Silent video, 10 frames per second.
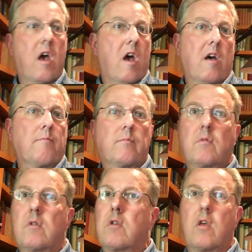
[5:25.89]

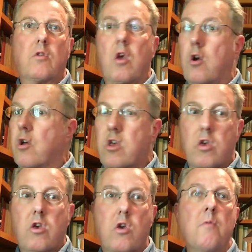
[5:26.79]
um, you know,
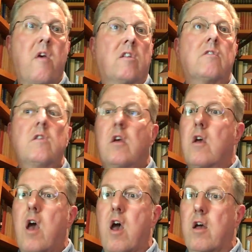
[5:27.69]
human
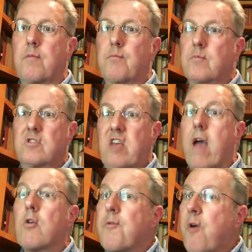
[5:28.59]
um,
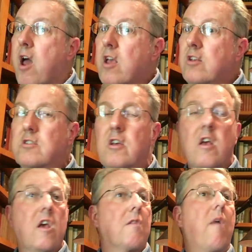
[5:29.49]
sacrifice.